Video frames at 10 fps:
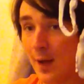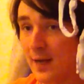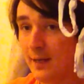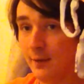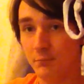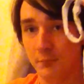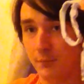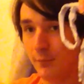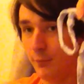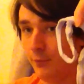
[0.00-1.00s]
any
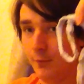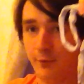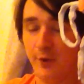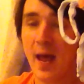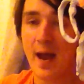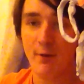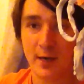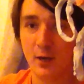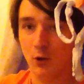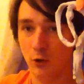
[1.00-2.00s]

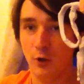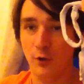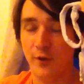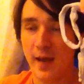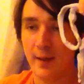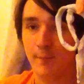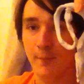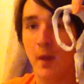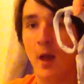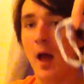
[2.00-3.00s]
tearing or cutting,
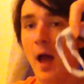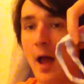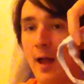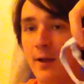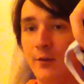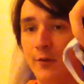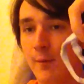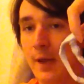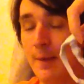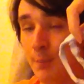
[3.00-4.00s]
and
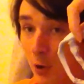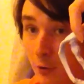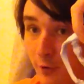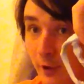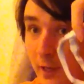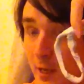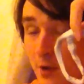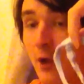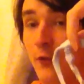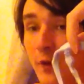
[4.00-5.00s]
importantly, you're
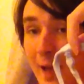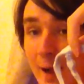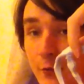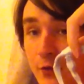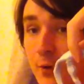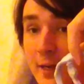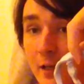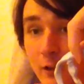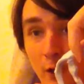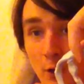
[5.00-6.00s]
not allowed to do any
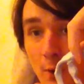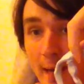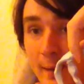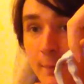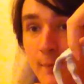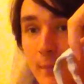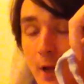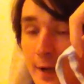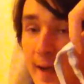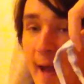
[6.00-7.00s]
gluing.
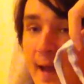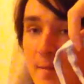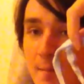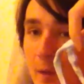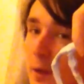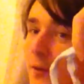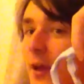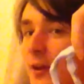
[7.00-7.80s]
Okay, it's